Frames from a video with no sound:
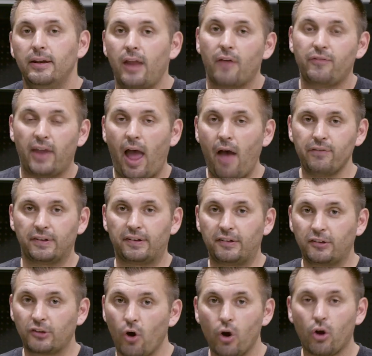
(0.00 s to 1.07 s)
Now if you have a
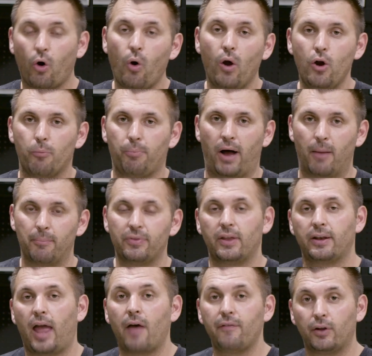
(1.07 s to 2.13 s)
stock oil pump,
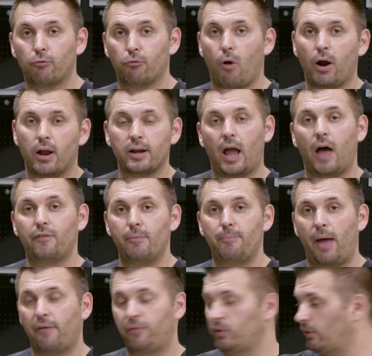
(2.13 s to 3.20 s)
then having rocker cover
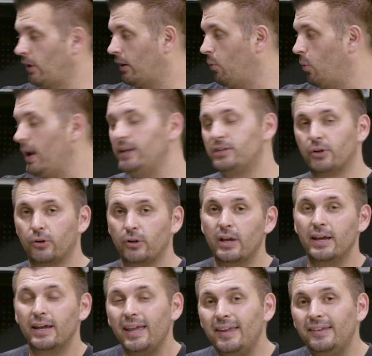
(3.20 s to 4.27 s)
baffles like we do
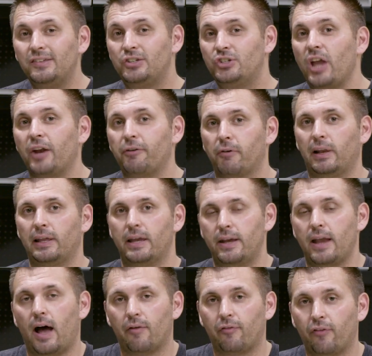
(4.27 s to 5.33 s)
is generally
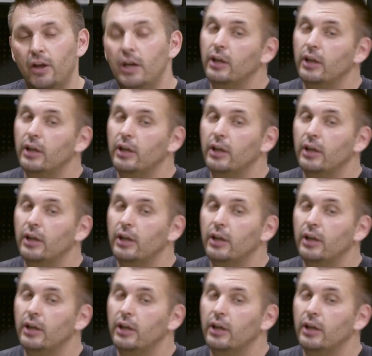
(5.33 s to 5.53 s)
enough.